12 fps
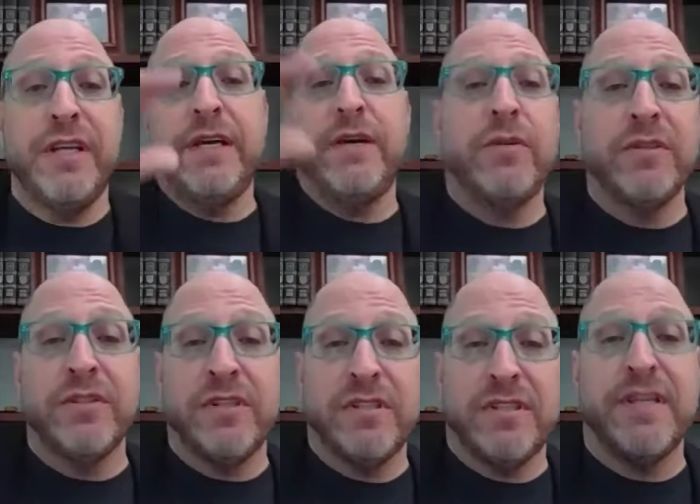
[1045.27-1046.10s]
equals
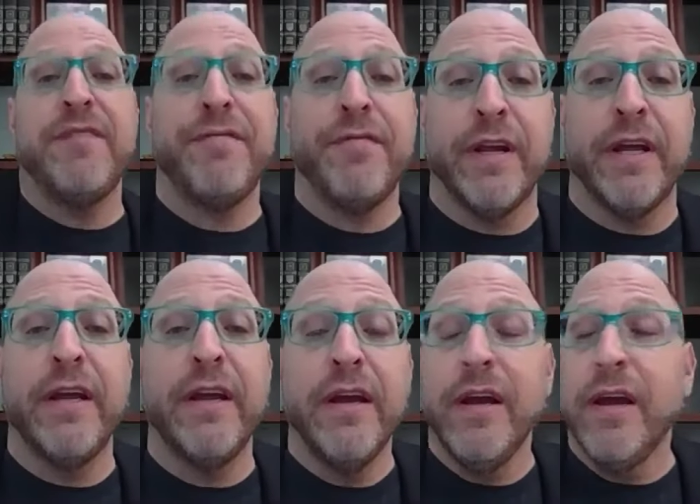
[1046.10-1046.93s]

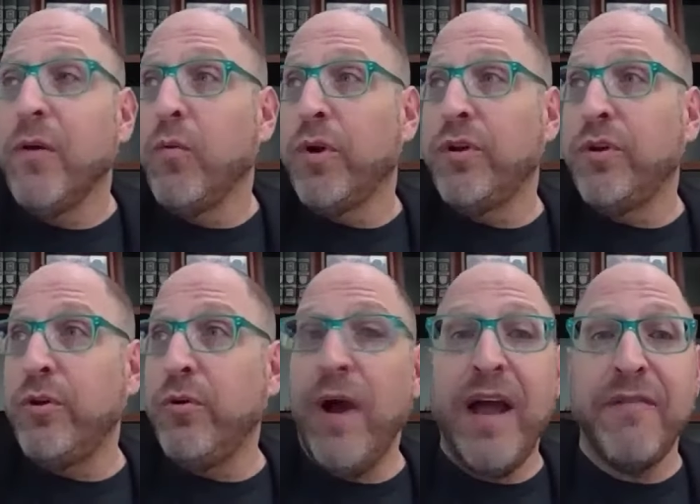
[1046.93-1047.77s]
suffering, where
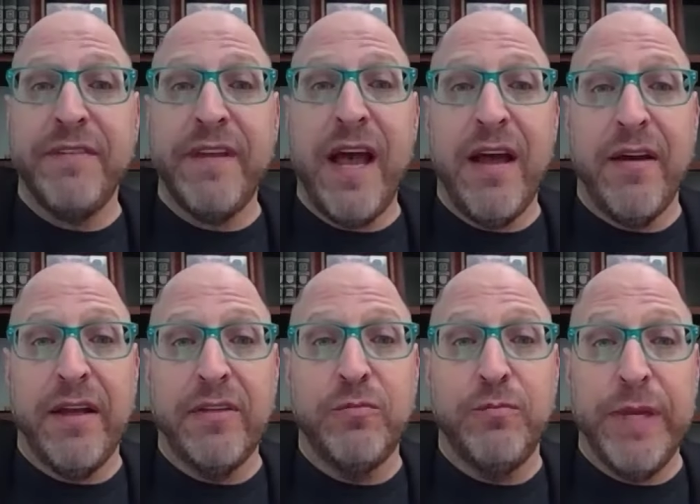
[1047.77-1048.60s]
you have to have
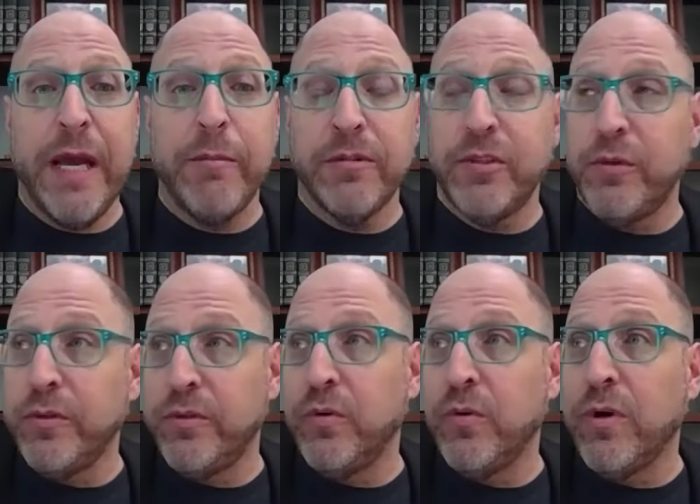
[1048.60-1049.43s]
and be able to
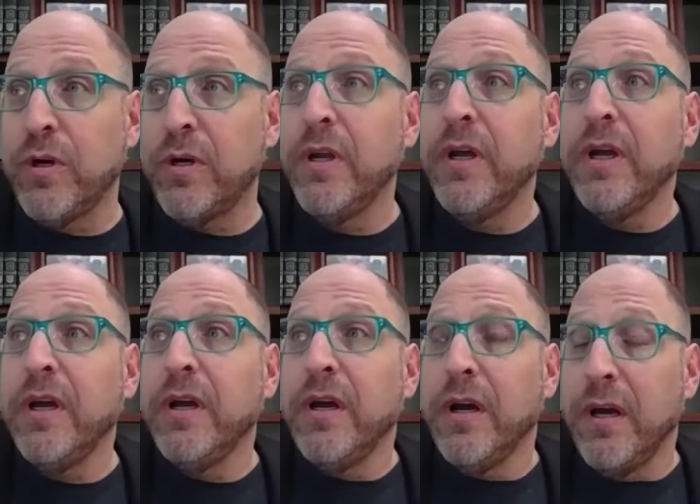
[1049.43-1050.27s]
endure
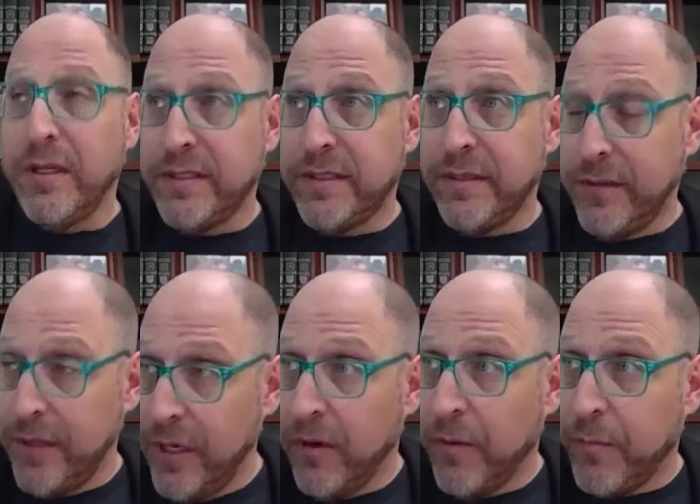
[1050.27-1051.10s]

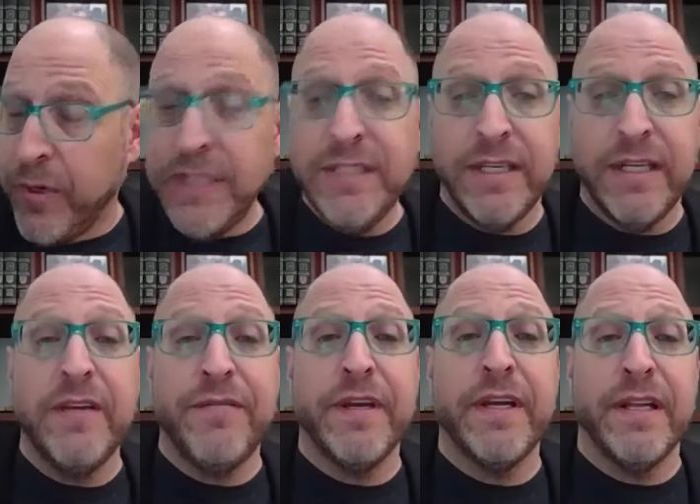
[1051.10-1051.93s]
a pretty
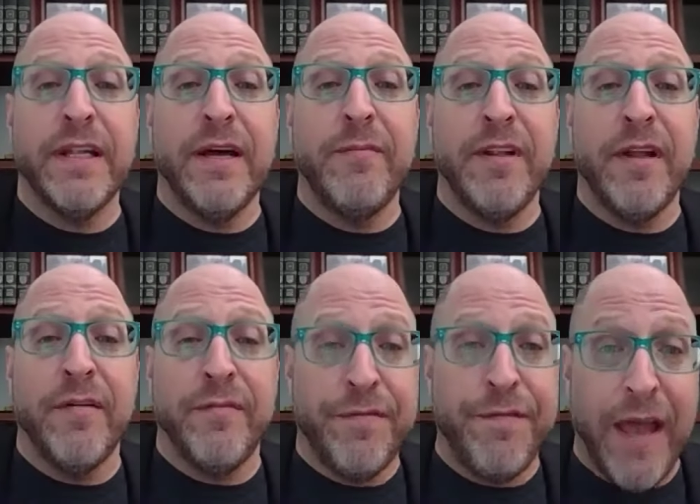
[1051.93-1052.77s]
significant level
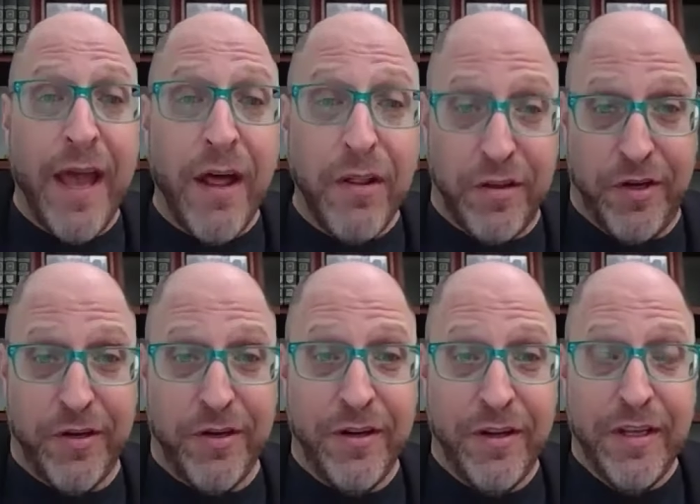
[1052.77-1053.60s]
of
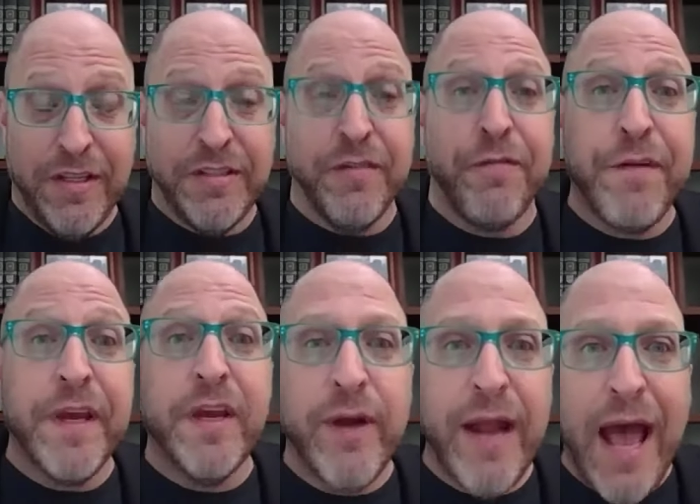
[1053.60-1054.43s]
failure to
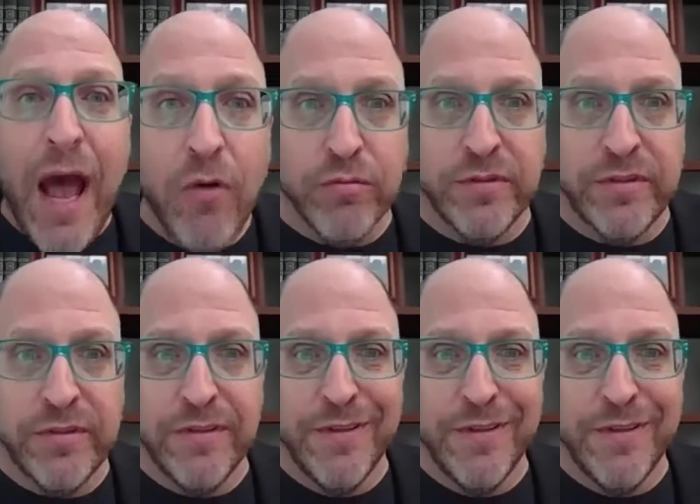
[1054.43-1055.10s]
figure it out.